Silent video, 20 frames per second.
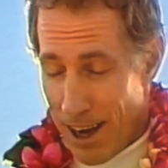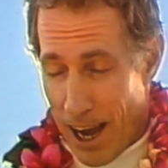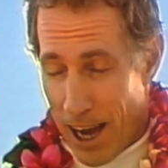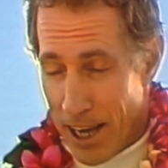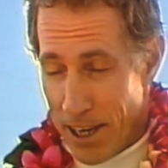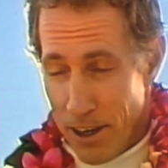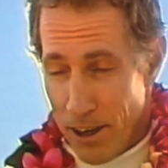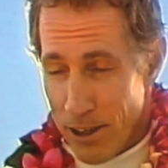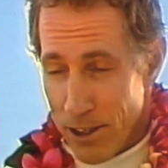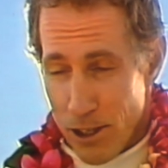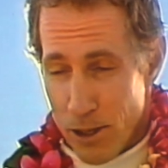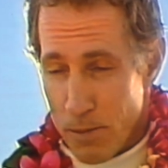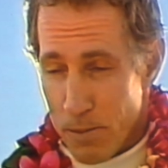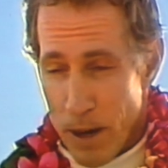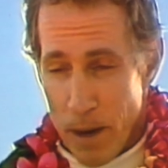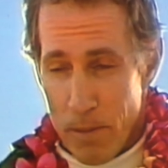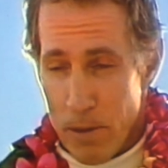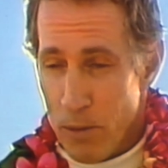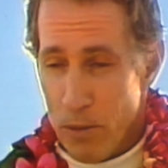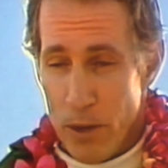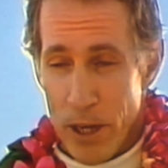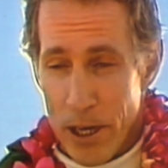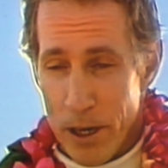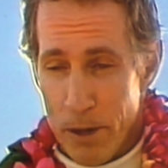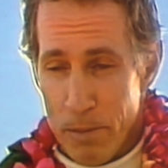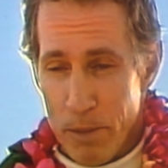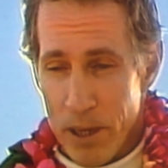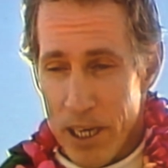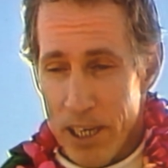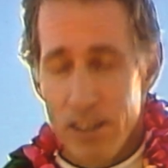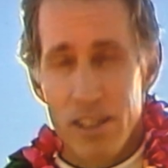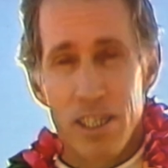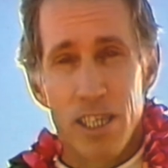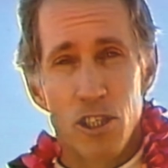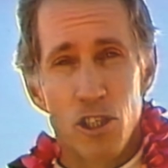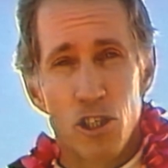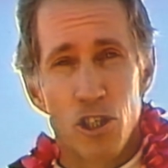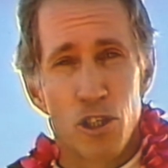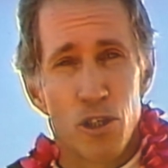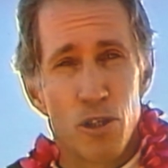I know this is probably weird, but isn't
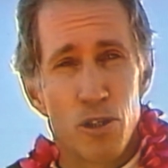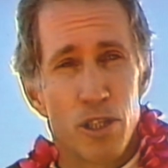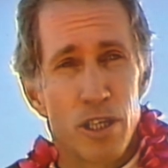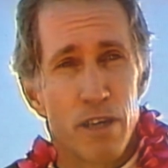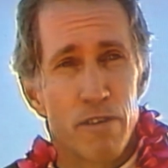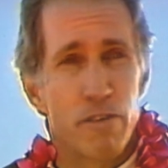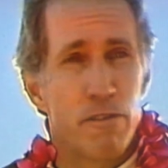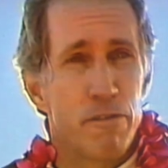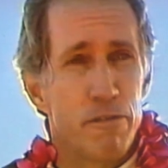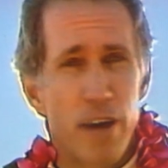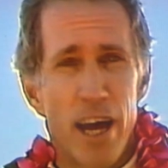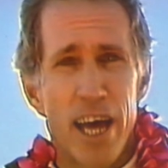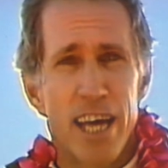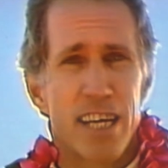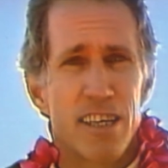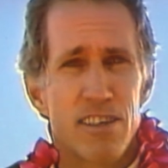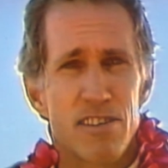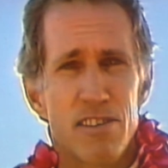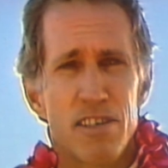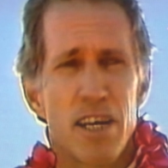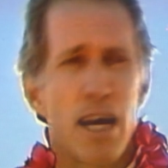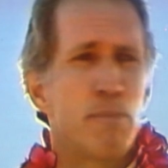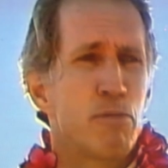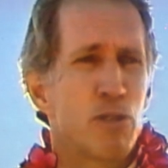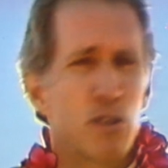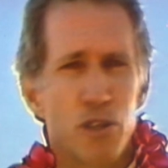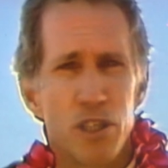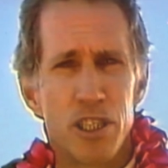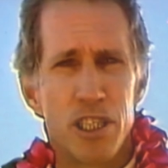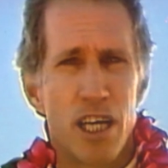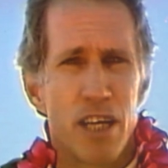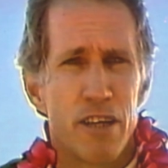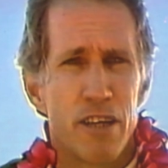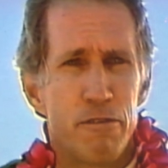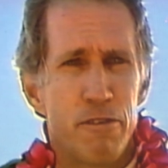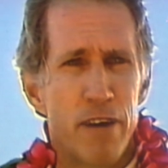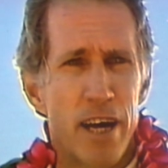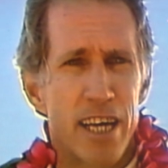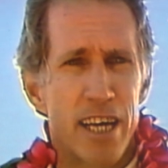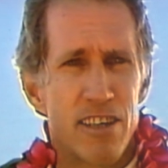it true that if the faggot stopped screwing the
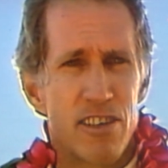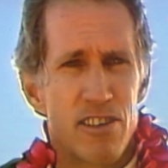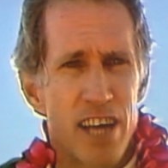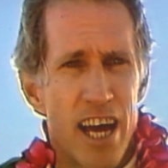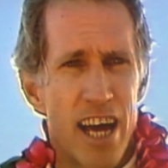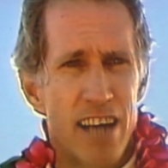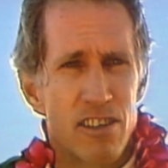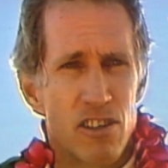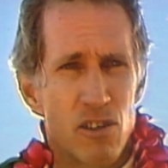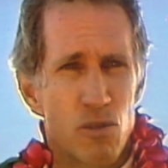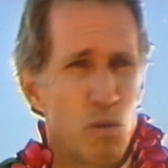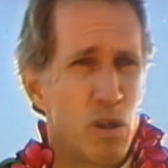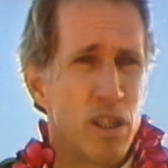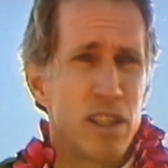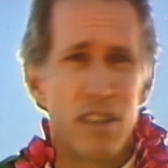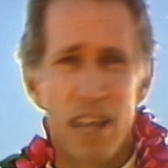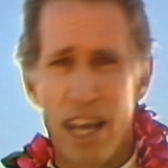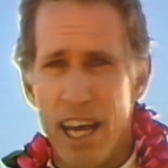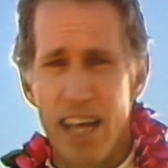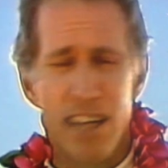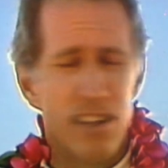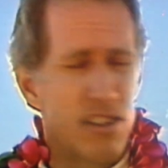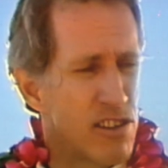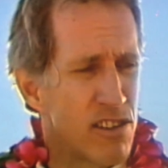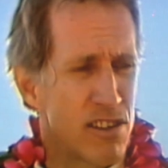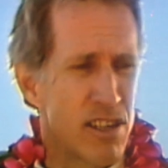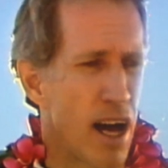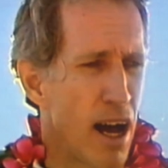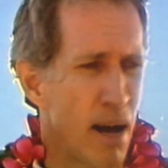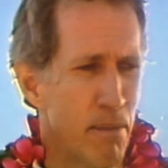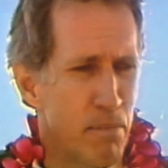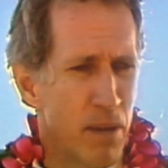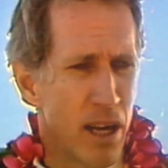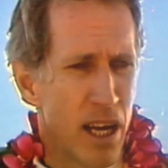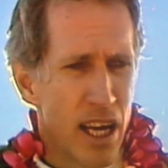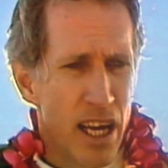other faggot's asses, wouldn't AIDS stop?